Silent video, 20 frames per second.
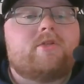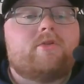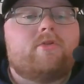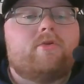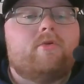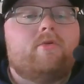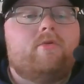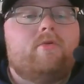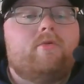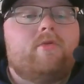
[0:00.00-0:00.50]

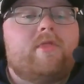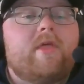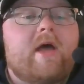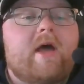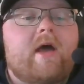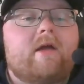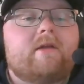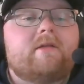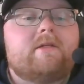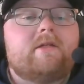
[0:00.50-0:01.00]
through
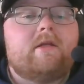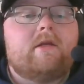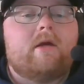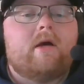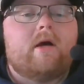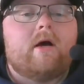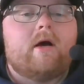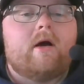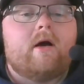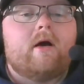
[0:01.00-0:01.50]
that
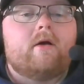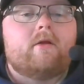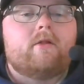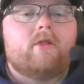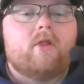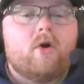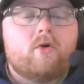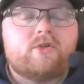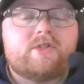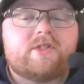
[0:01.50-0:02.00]

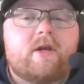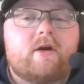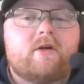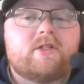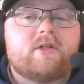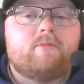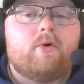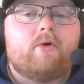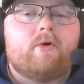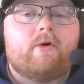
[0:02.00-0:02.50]
low center
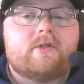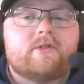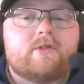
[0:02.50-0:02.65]
support,